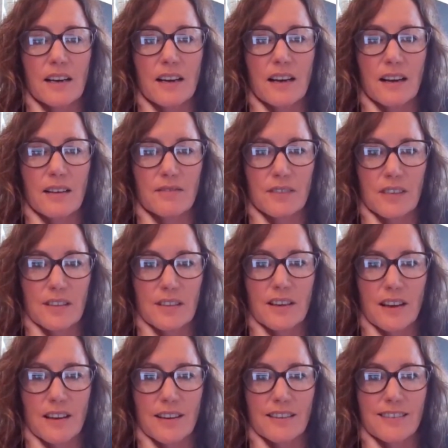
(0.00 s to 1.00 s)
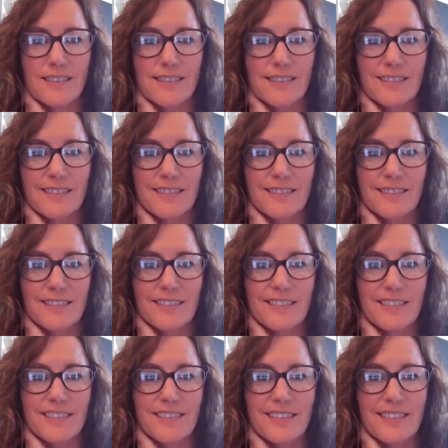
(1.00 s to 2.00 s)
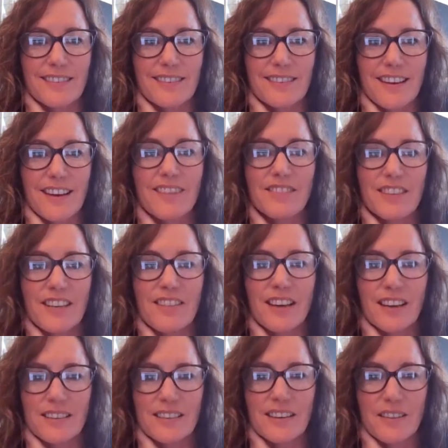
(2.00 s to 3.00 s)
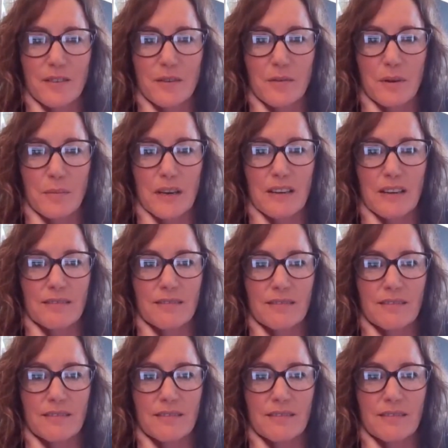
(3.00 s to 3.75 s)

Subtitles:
I've done that. I've done that to other women.